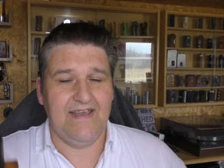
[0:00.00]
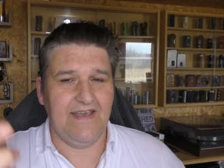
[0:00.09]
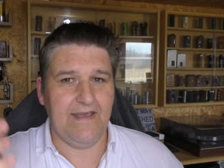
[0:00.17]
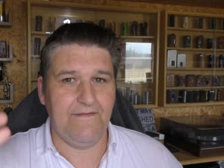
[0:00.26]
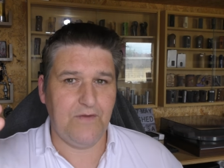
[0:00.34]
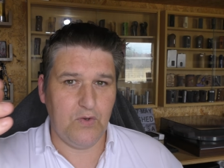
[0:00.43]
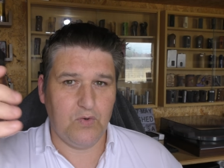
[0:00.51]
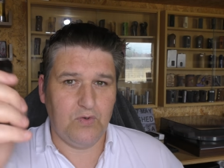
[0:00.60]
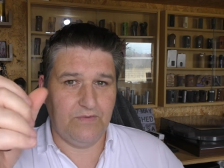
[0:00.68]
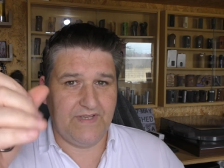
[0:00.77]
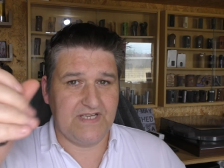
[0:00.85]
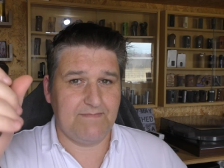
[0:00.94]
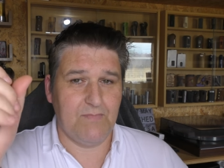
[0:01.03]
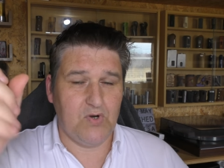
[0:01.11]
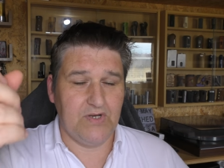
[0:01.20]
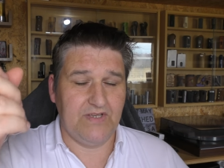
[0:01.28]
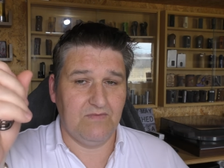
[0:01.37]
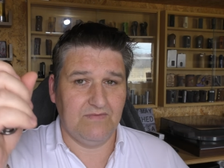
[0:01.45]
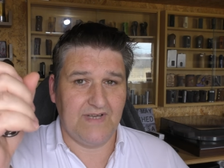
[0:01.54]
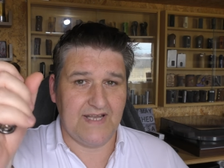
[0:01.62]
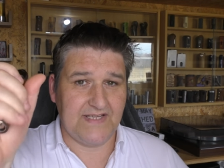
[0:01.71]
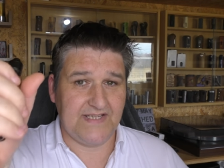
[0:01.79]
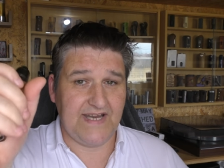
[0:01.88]
if you hold this mod
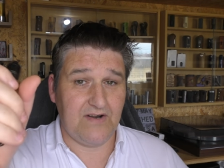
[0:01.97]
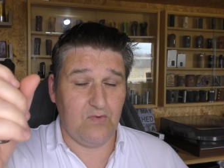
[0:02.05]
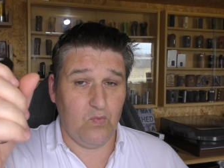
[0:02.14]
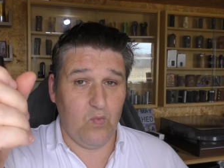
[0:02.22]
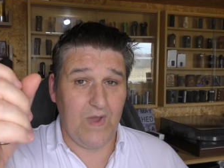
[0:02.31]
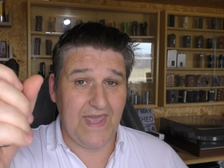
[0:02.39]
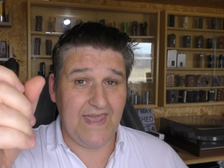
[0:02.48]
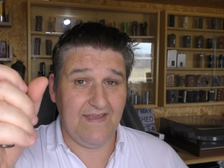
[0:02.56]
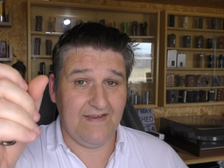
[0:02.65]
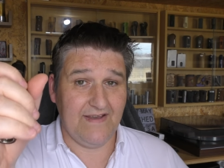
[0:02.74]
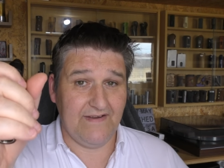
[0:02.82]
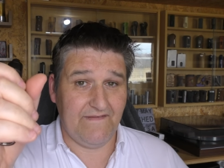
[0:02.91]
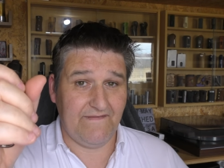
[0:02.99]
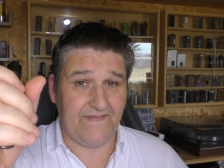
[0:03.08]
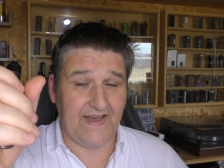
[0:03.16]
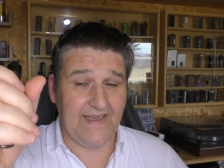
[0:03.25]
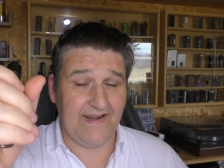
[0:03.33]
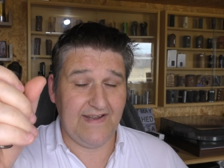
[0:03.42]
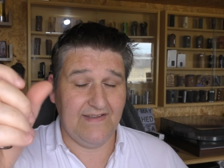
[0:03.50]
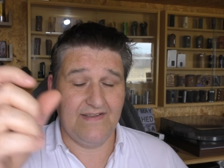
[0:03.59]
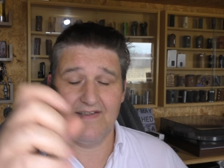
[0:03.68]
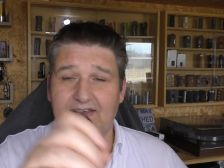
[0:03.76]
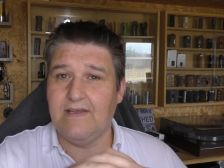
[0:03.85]
a certain way and fire it,
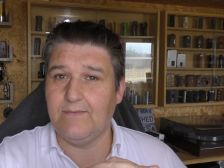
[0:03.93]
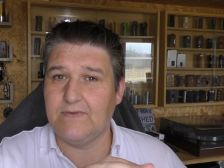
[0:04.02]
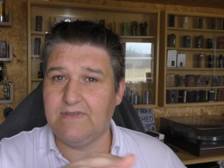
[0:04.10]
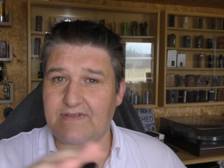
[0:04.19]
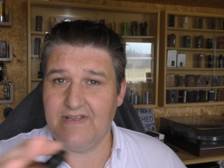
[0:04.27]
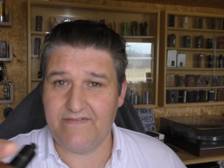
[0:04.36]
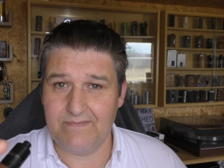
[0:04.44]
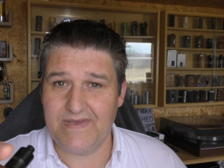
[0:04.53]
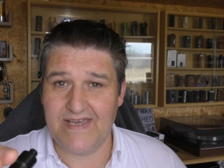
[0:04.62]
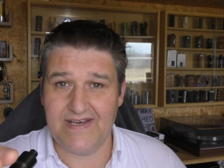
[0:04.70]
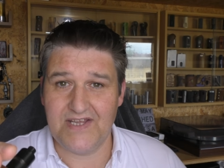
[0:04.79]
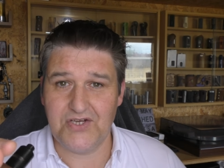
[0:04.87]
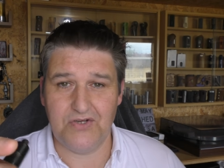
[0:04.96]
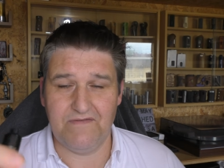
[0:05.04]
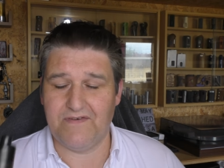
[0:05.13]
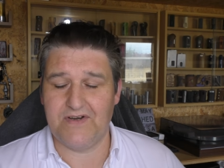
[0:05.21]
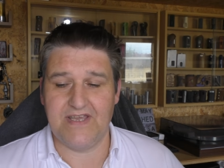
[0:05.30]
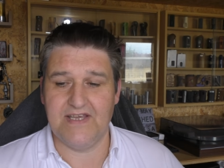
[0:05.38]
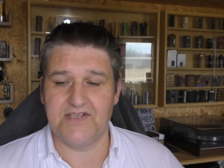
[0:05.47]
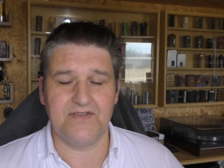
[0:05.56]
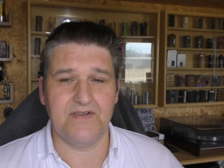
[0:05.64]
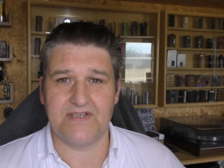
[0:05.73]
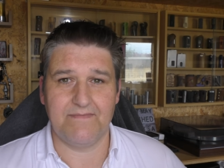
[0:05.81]
it will never be an issue for you. It's
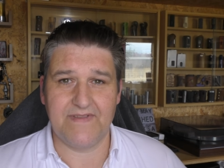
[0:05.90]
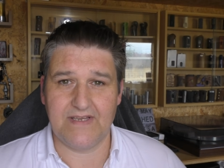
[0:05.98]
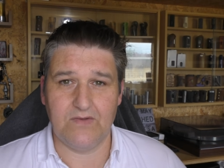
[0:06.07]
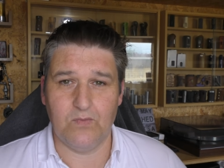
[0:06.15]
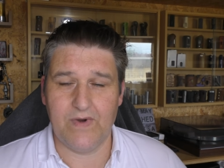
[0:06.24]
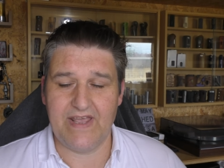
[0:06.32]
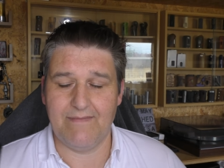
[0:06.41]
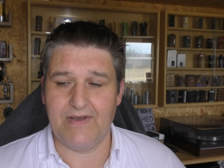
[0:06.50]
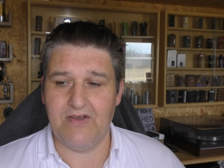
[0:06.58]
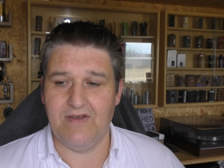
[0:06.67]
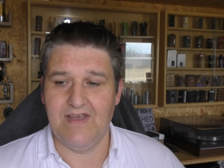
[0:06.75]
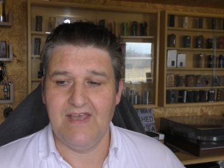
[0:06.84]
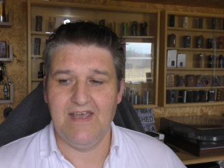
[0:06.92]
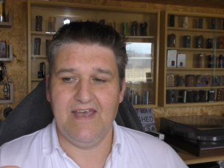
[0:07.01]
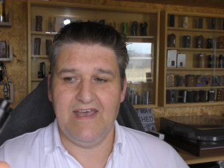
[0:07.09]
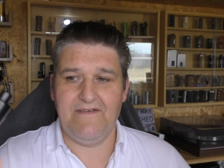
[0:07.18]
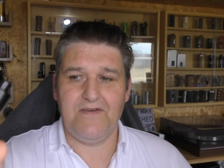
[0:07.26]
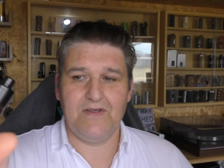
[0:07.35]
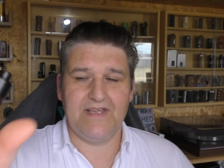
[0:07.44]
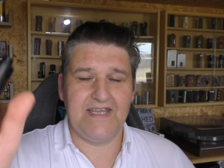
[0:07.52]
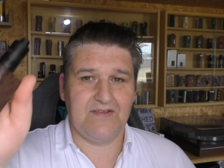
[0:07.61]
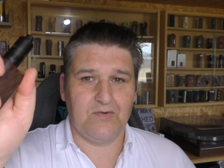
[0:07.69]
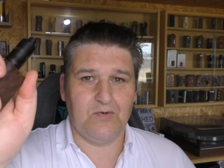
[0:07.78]
not something to worry about. If you
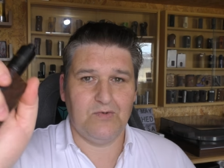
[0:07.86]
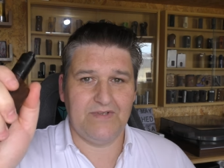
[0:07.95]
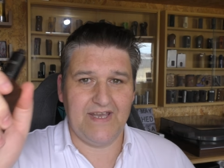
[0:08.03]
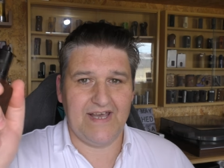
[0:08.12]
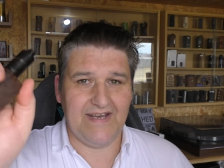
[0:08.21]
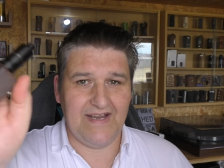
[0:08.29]
like to hold it